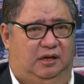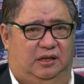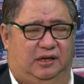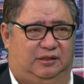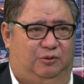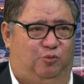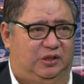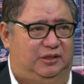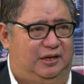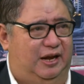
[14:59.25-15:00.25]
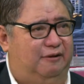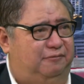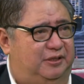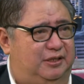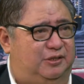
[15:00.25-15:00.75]
like what the
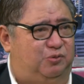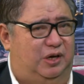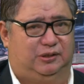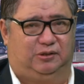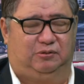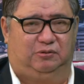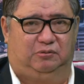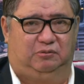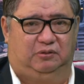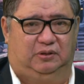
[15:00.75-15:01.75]
leftists want to